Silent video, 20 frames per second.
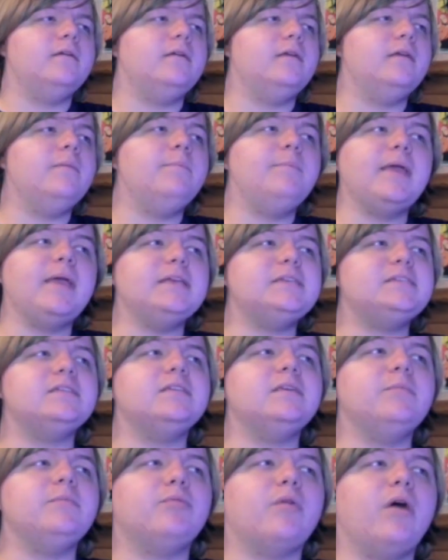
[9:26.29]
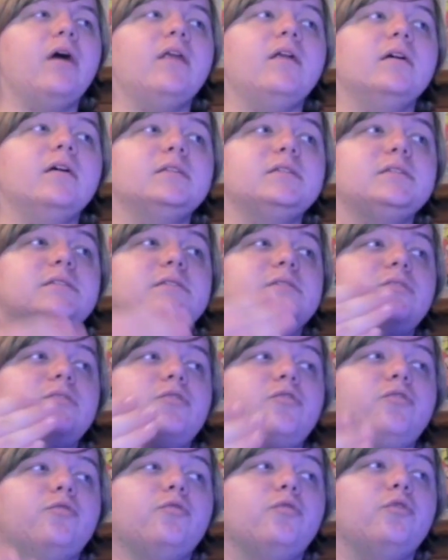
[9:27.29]
It basically brought us
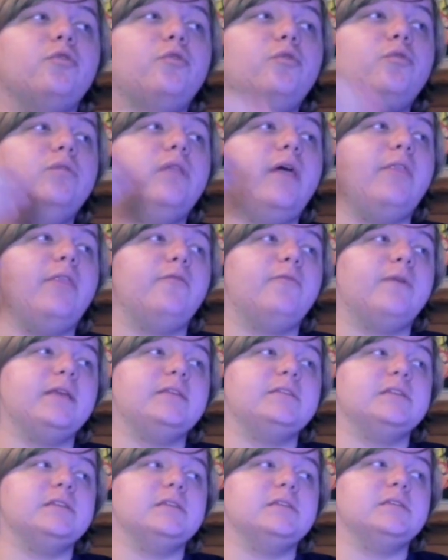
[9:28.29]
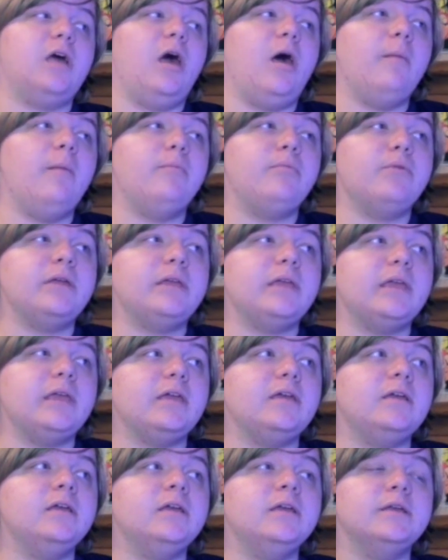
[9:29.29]
through Leatherface's
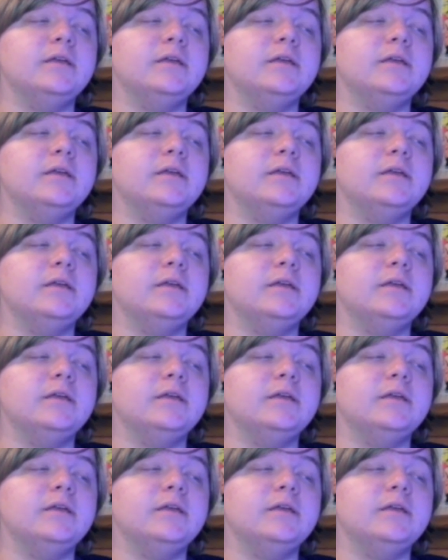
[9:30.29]
upbringing,